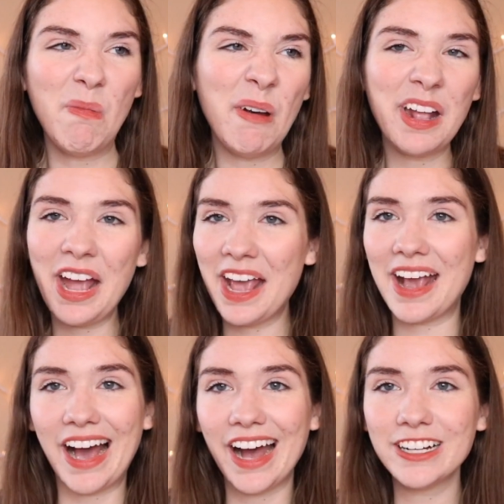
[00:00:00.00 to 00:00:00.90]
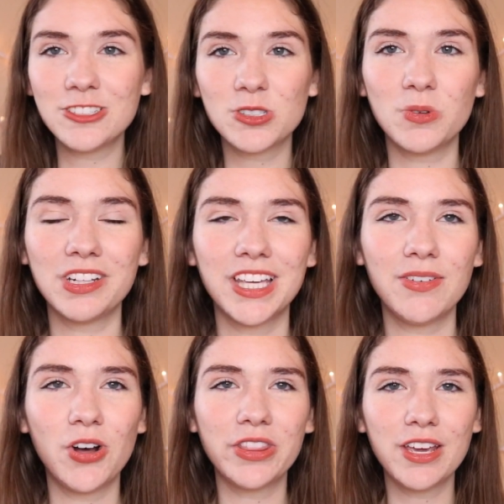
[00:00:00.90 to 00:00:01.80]
But hey, I just want to
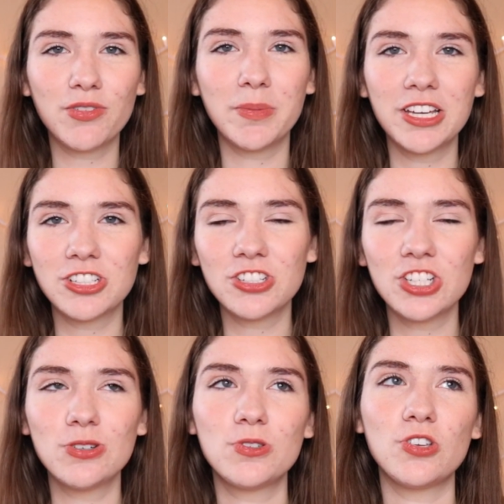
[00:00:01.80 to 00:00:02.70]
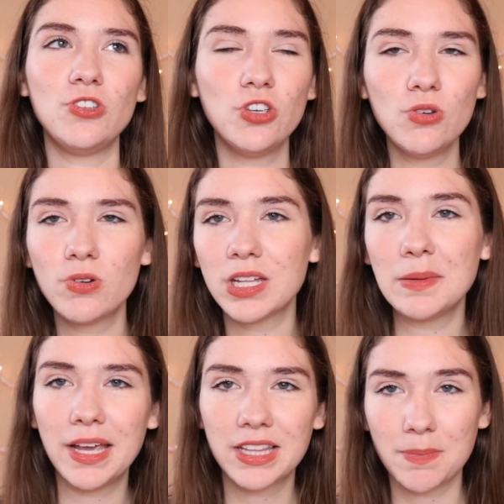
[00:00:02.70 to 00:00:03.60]
give all the information to you so you can
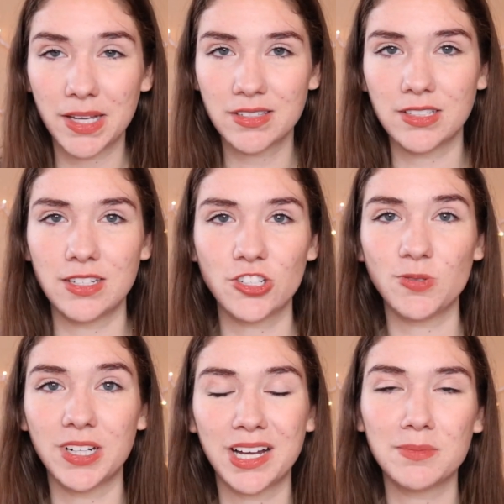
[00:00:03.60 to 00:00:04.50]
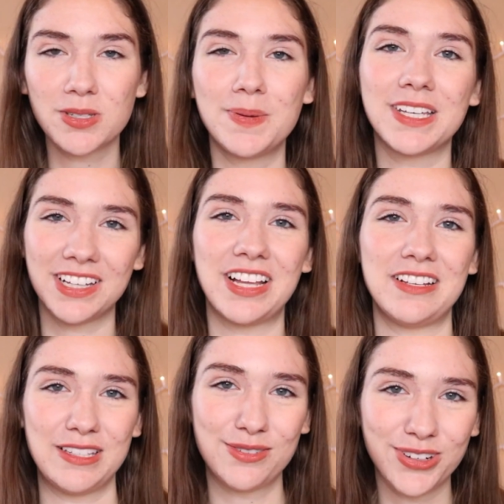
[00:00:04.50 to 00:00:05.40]
make the best decision when it comes to picking
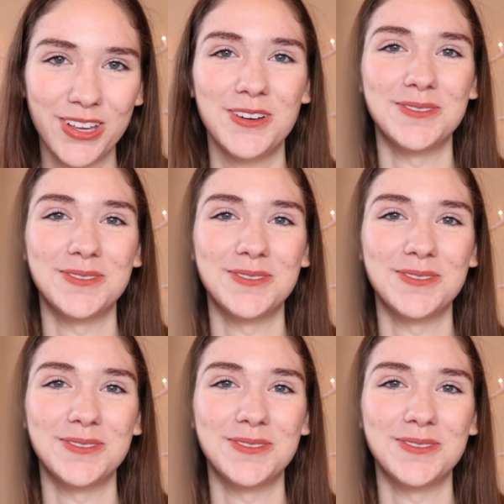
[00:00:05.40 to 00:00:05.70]
glasses for you.